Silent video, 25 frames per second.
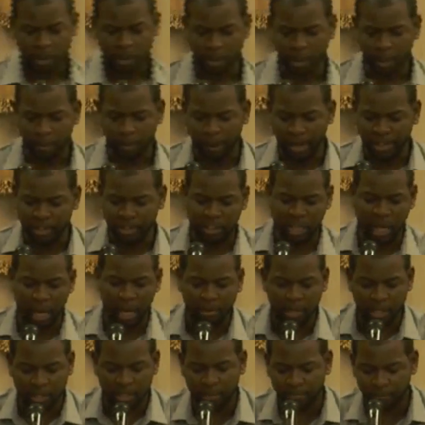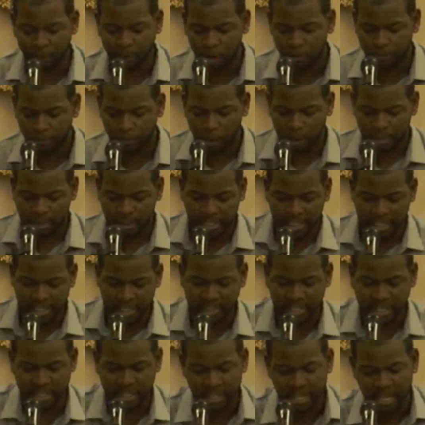The pressure comes because in verse 14 it
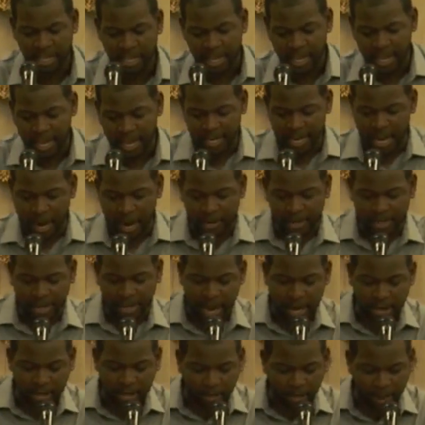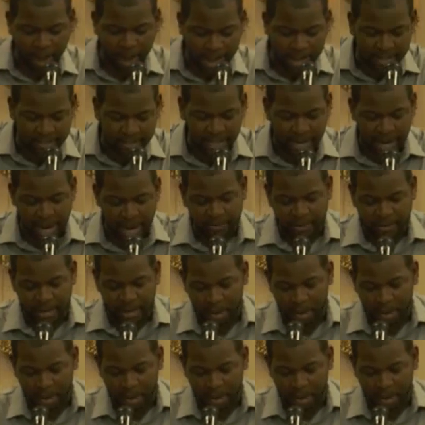says, and now it came to pass that after